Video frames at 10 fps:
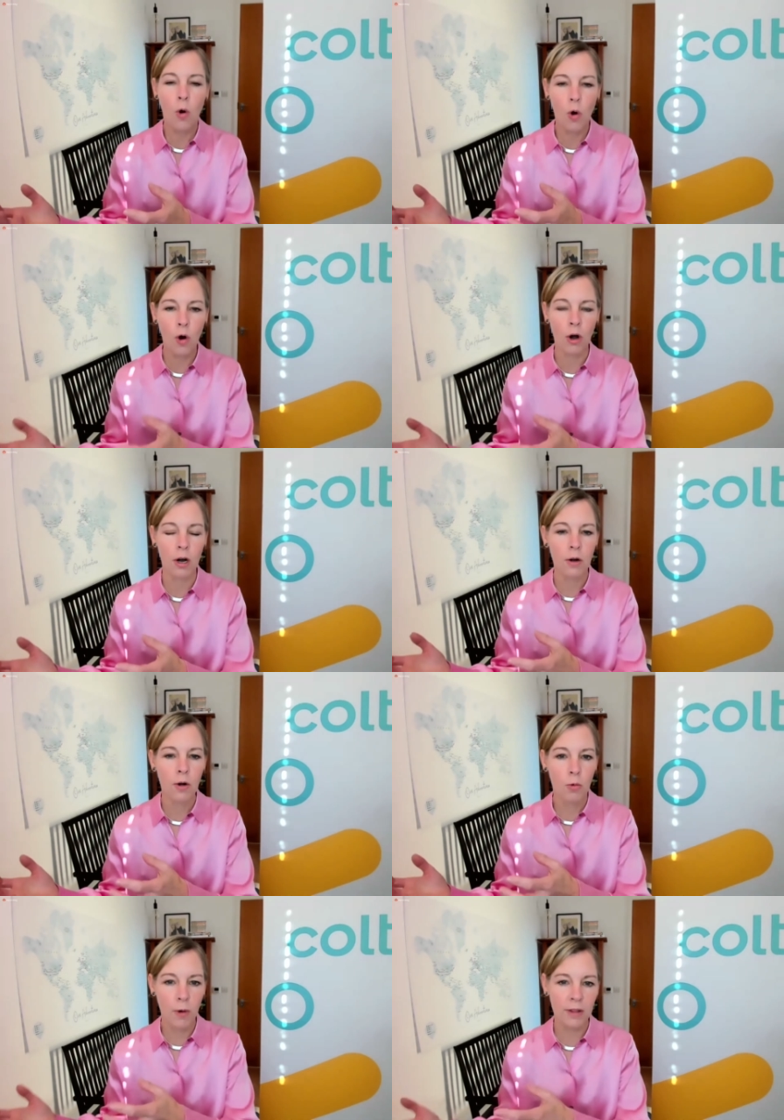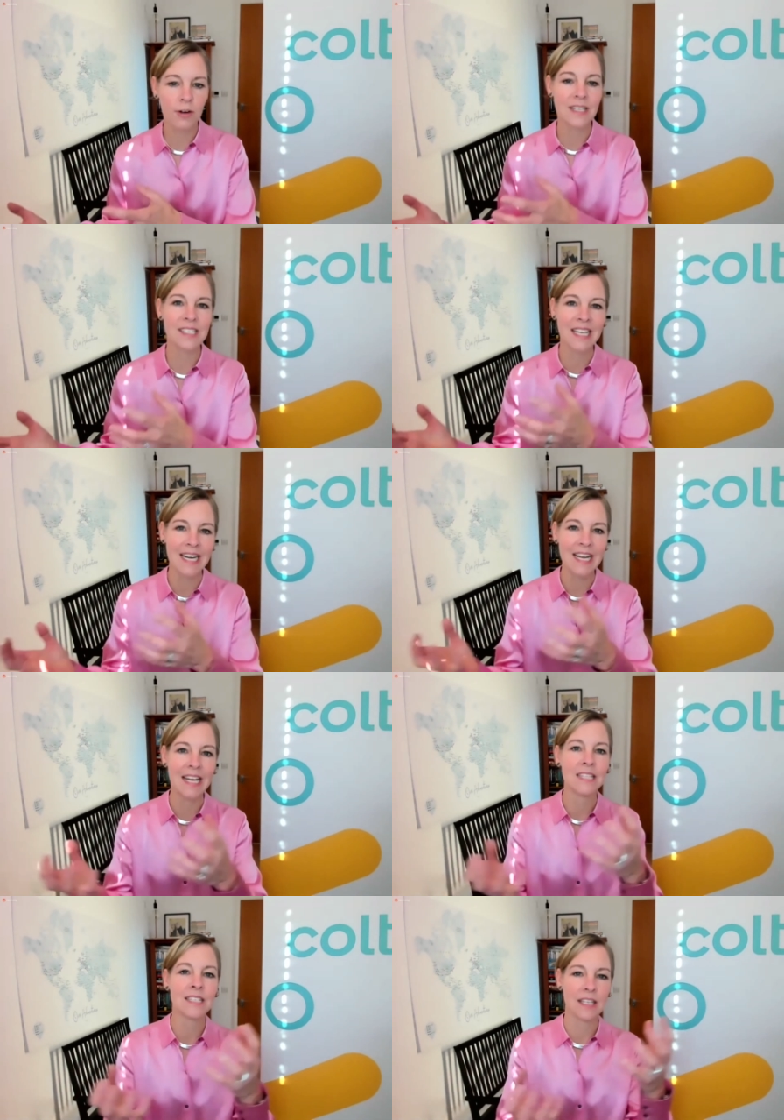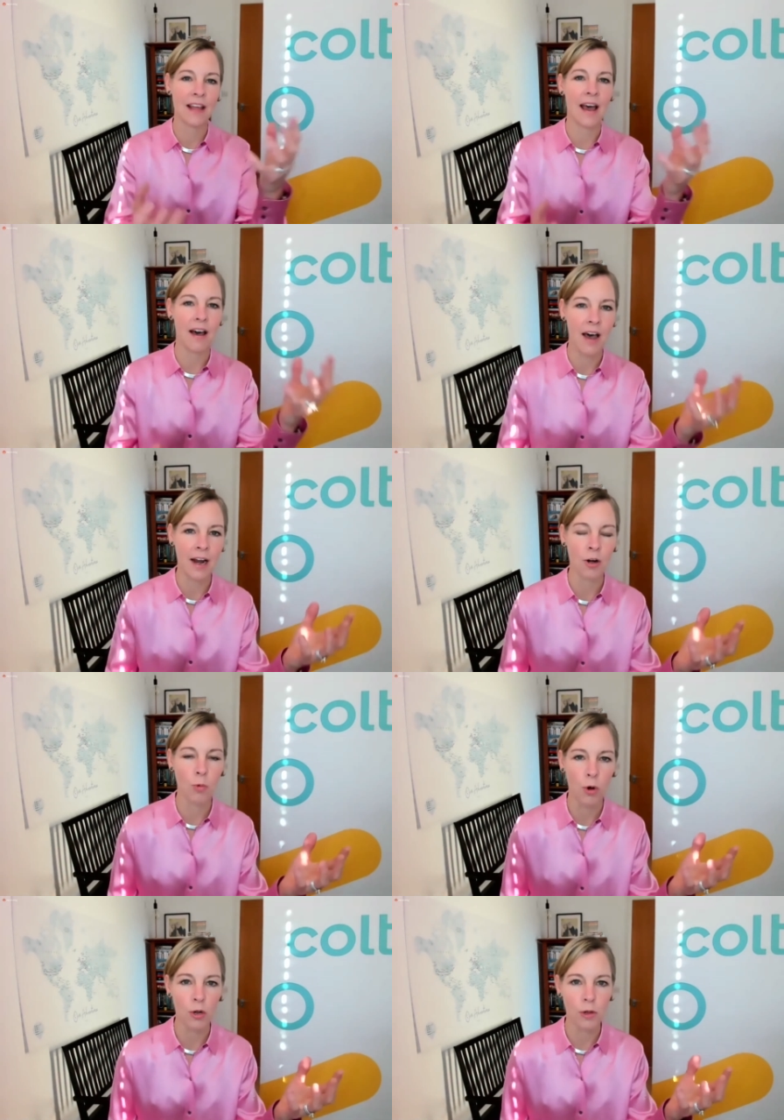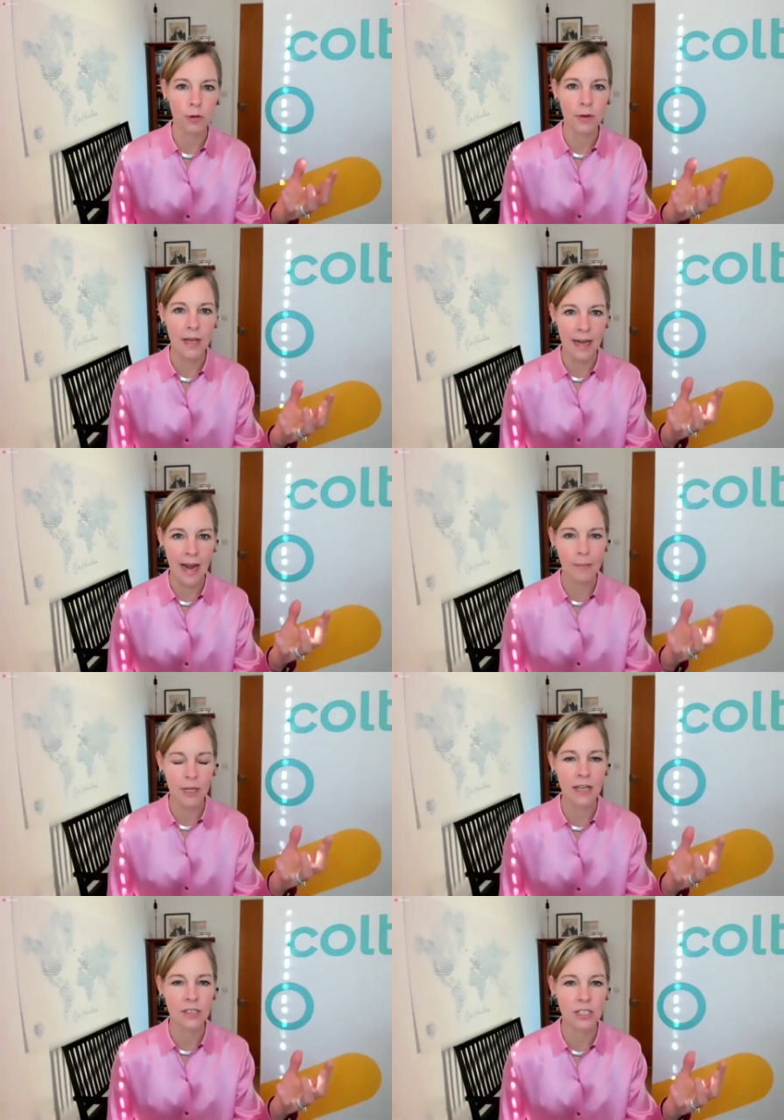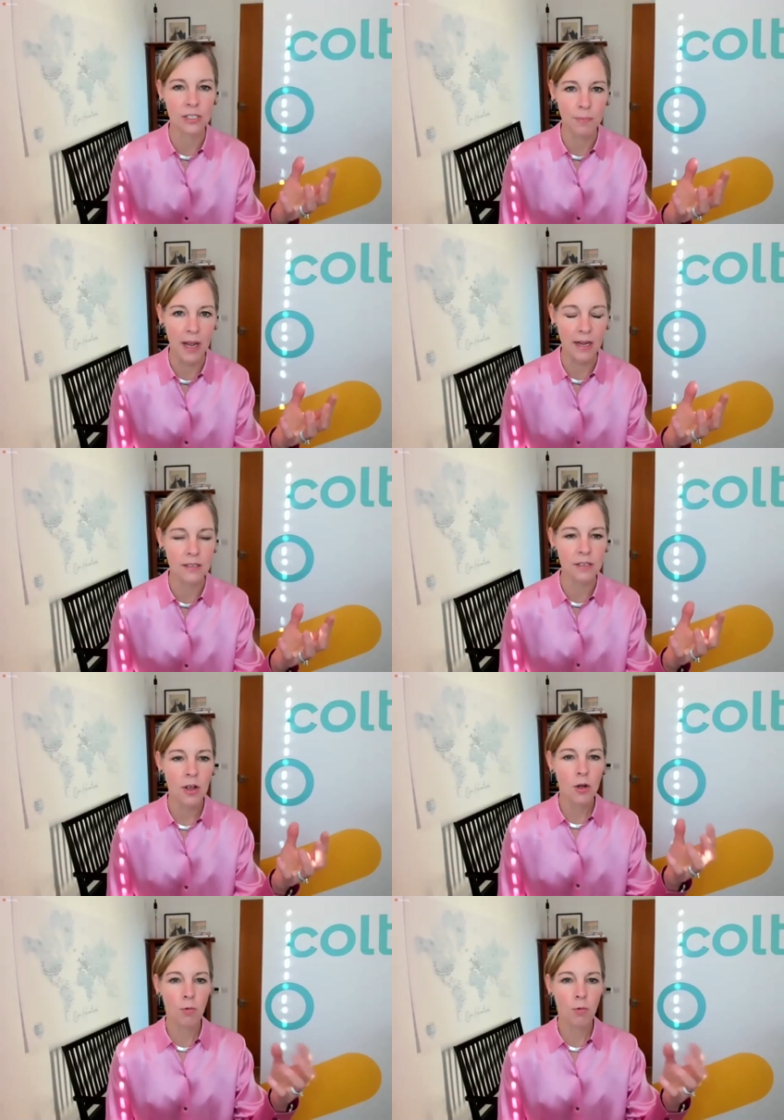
or whether it's getting into that higher workload and application space